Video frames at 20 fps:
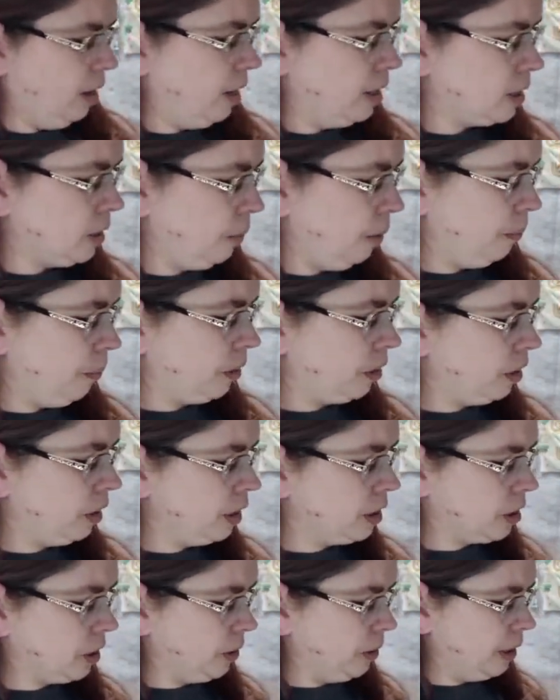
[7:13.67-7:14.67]
So what we're
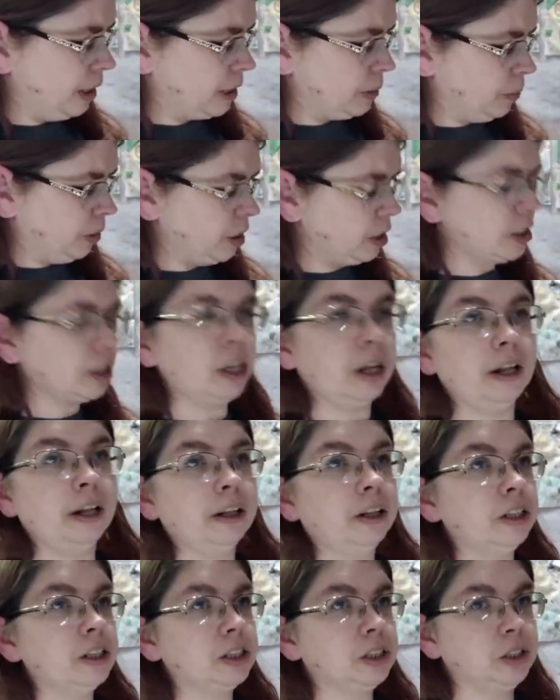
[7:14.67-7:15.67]
going to do is
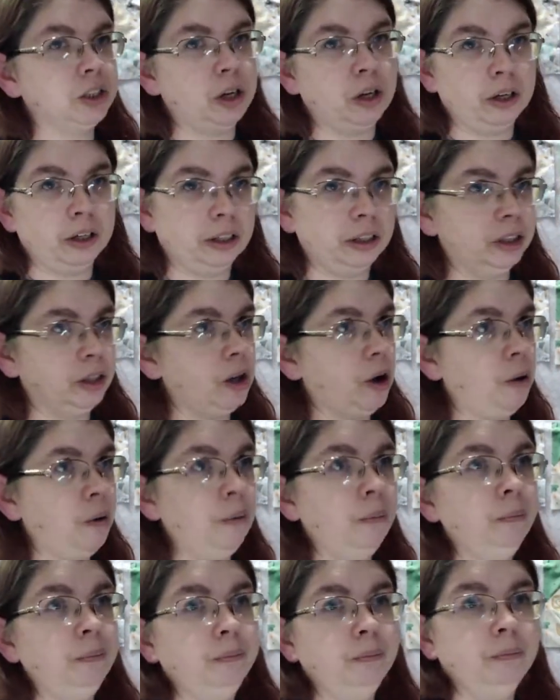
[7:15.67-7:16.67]
there's
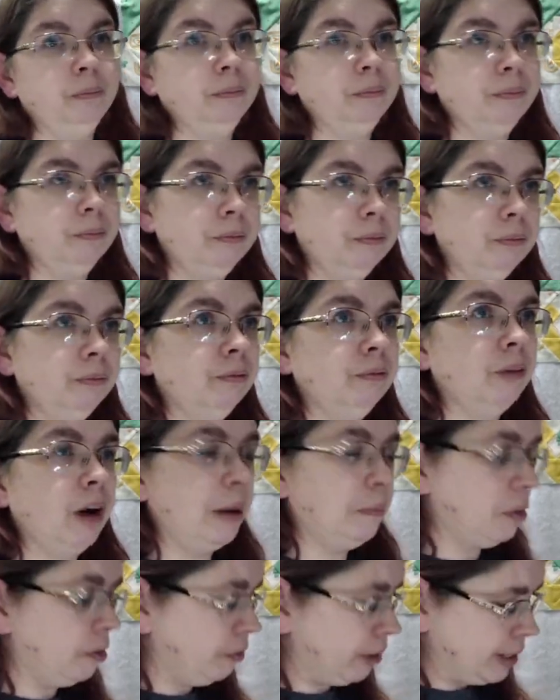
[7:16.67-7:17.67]
no
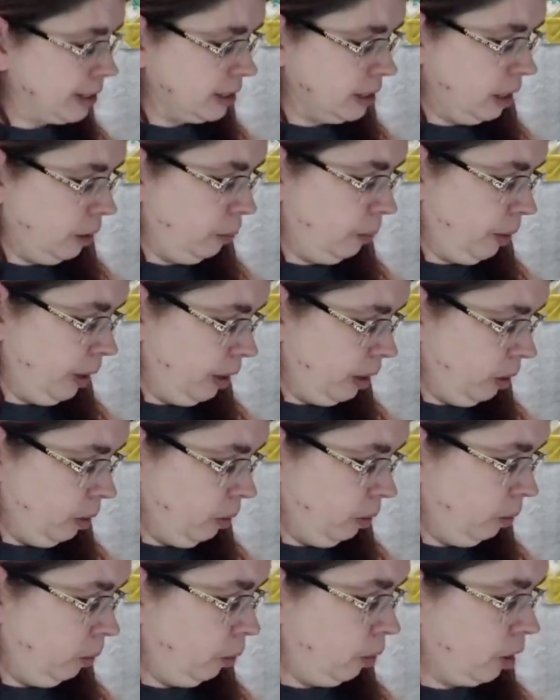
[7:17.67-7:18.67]
rhyme or reason of what
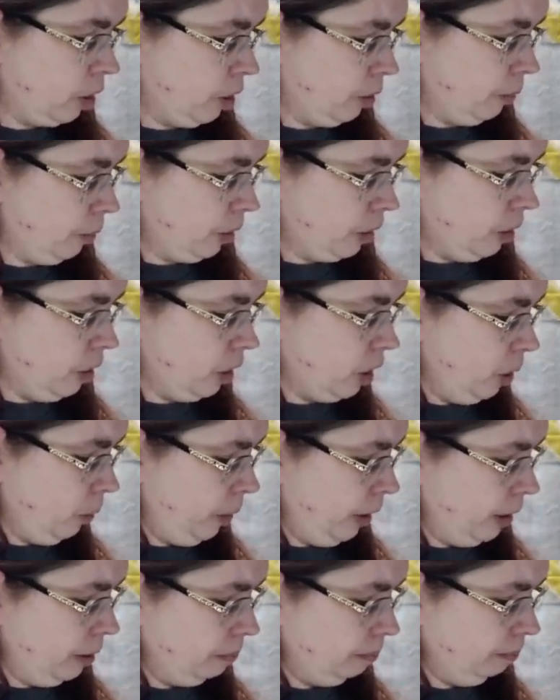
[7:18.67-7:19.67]
order we're going to go
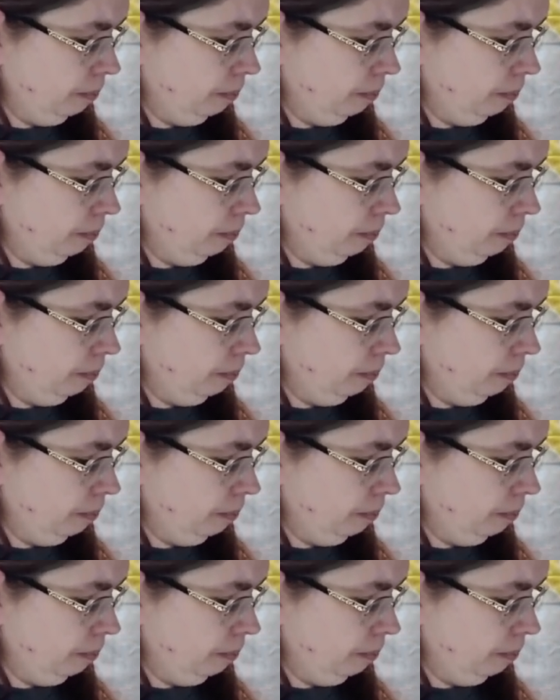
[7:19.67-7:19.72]
in.